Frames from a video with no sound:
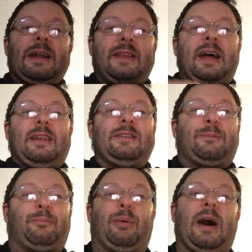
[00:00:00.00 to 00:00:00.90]
that is
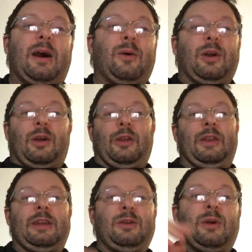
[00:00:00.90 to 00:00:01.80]
power
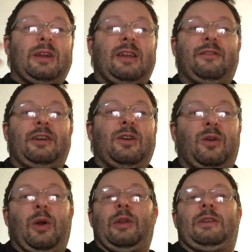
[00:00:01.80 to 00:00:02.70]
that you are giving
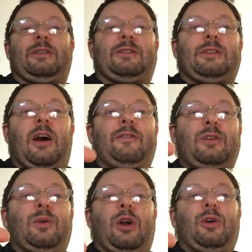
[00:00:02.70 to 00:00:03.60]
of
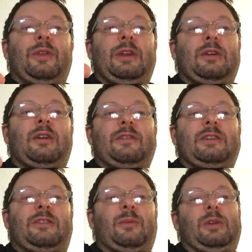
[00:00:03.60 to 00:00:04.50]
your own, that you're giving
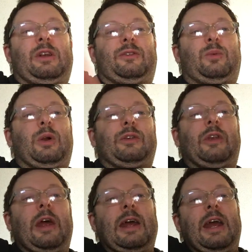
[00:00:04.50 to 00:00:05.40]
to someone else. Whereas
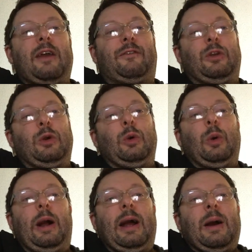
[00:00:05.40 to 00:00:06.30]
if
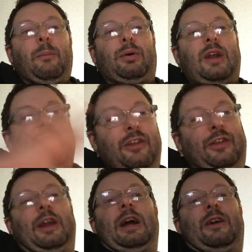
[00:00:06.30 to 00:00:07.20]
you put
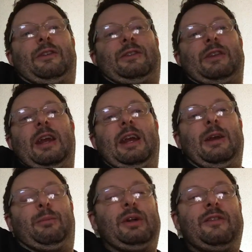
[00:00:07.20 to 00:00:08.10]
everything else,
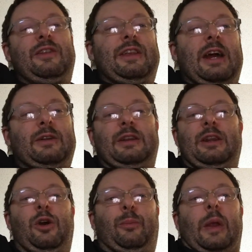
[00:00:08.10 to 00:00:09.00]
put everything out in the
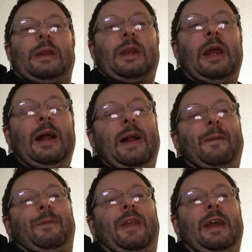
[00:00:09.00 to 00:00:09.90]
open,
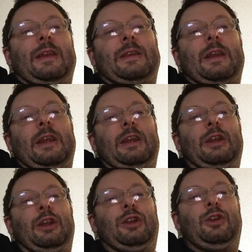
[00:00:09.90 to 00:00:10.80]
then
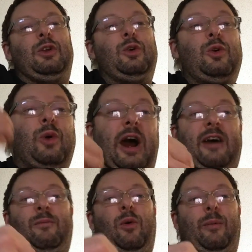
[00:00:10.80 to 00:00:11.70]
you
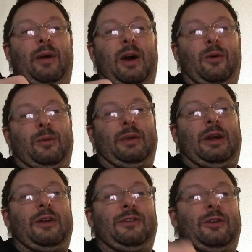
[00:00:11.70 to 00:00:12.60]
have more power
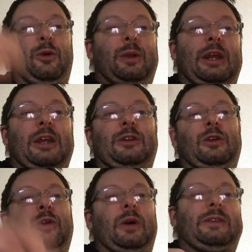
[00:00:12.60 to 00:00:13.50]
because nobody can
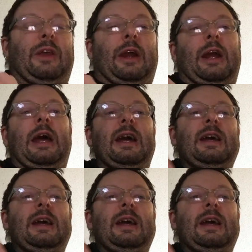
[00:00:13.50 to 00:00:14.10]
do. It's like